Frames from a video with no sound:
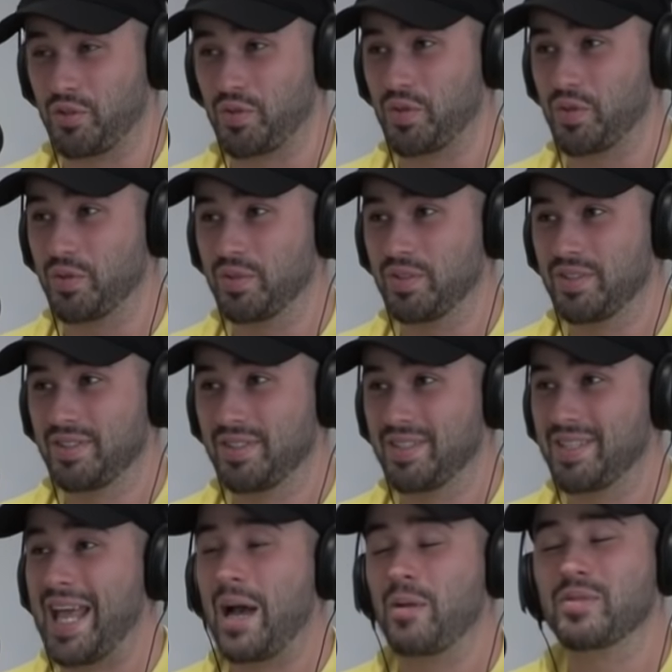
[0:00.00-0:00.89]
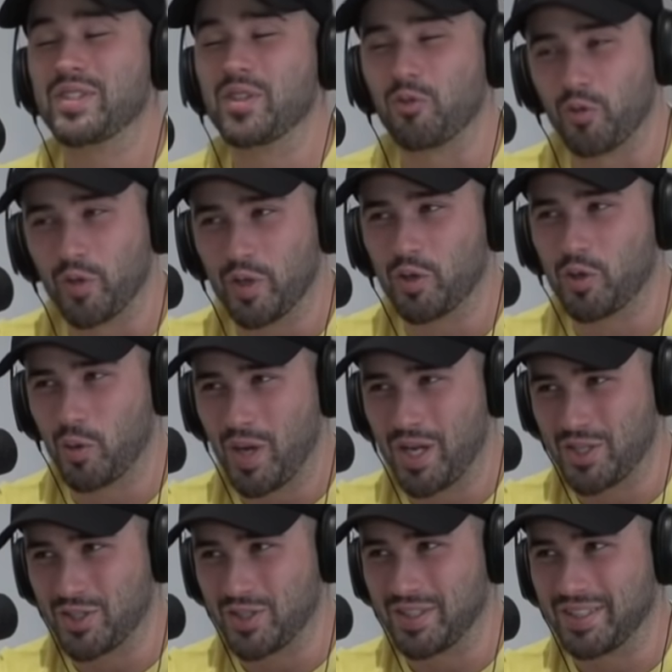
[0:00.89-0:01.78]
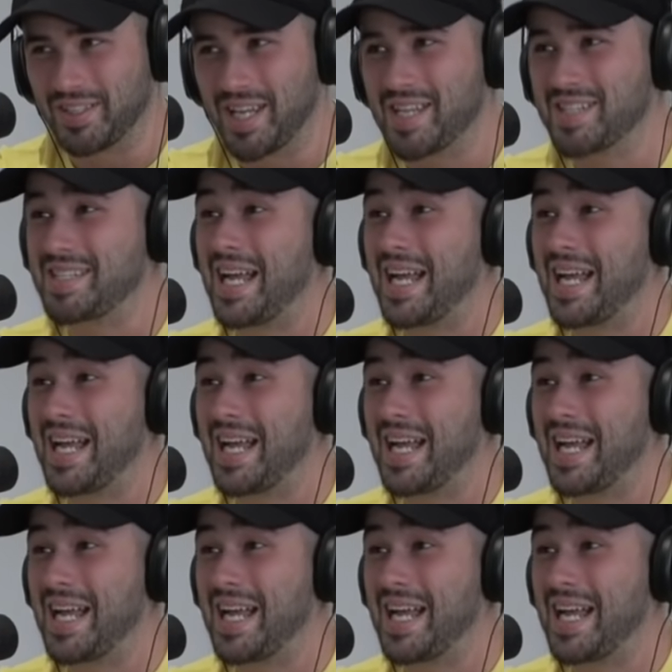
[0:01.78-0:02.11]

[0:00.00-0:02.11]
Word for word: true. That was the real question. It's